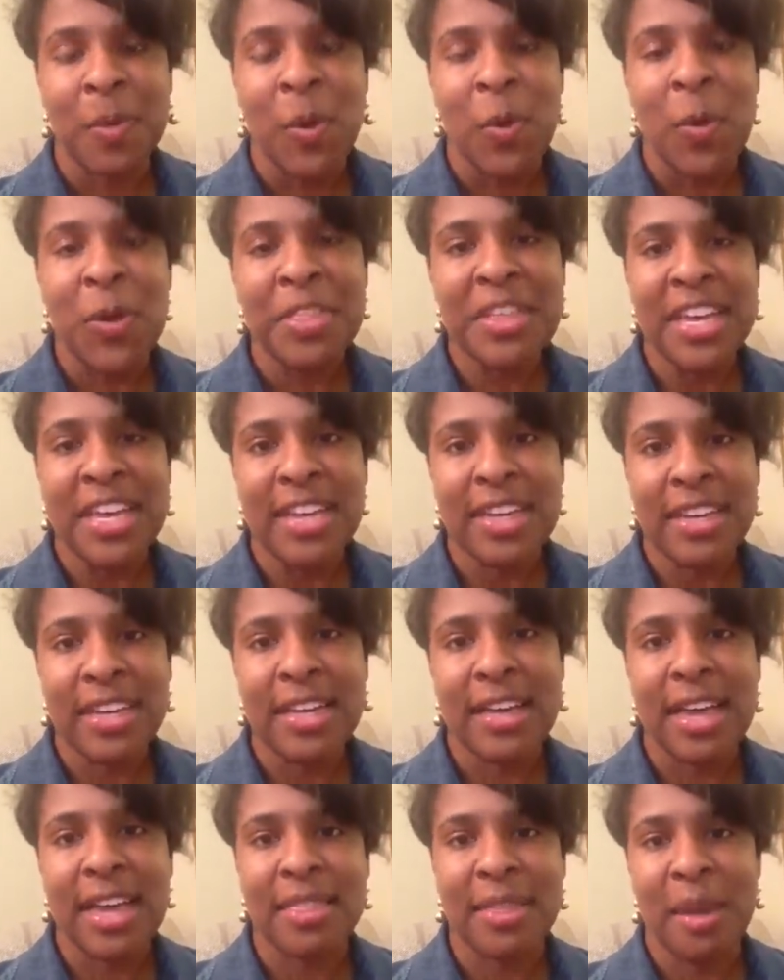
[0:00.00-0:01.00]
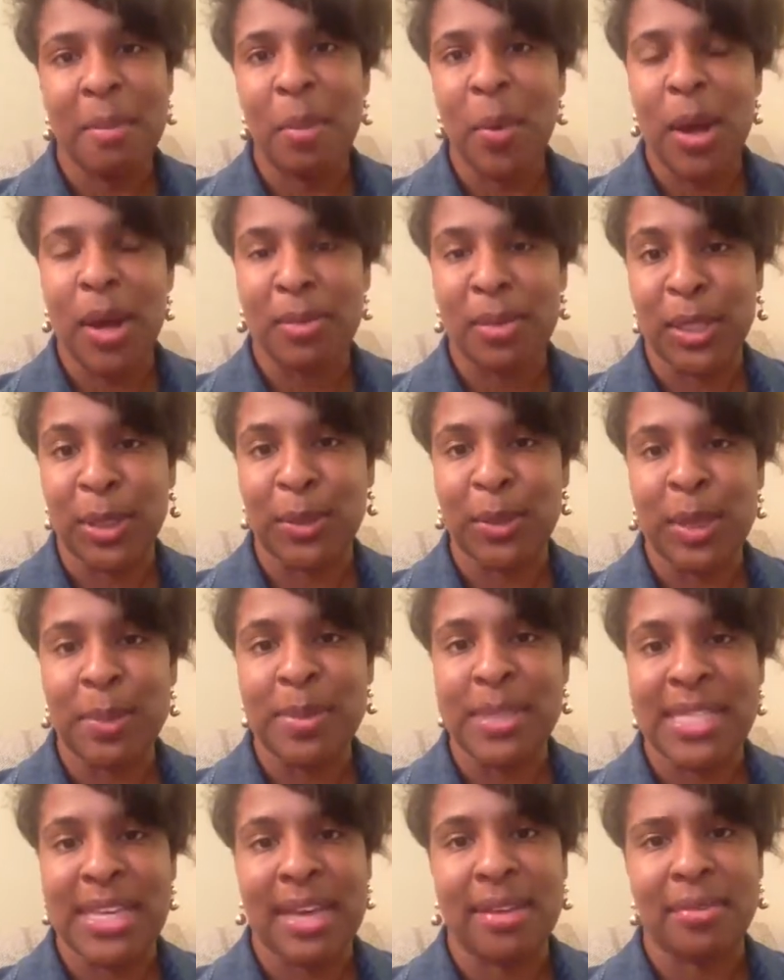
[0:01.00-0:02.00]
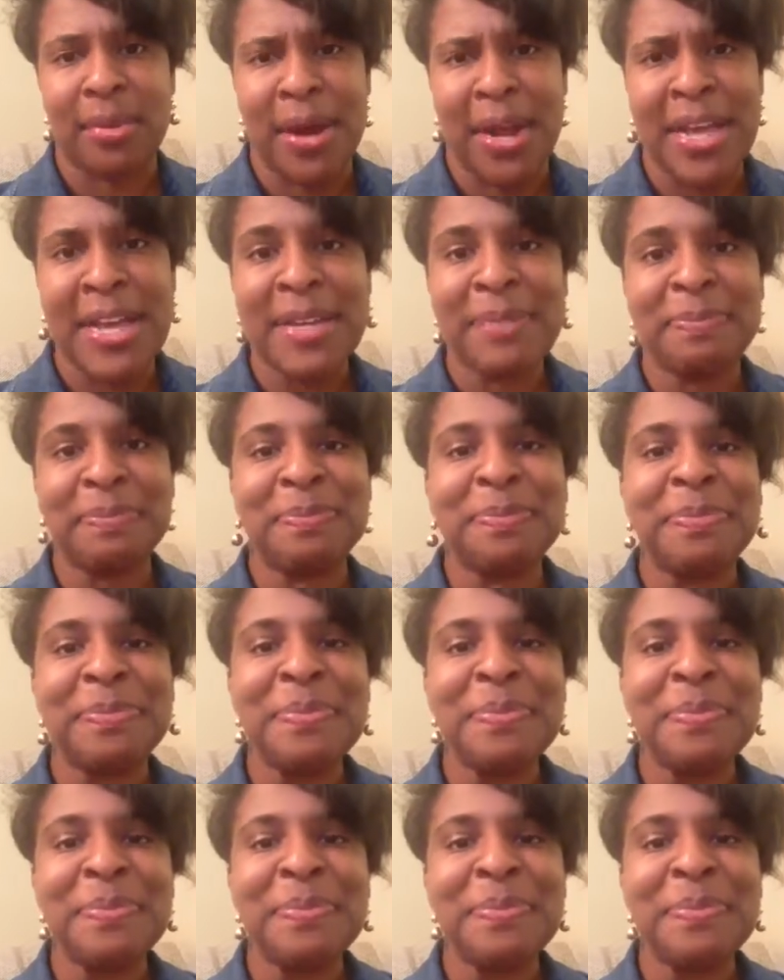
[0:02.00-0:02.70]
Well, then at that point, I'm a little upset, right?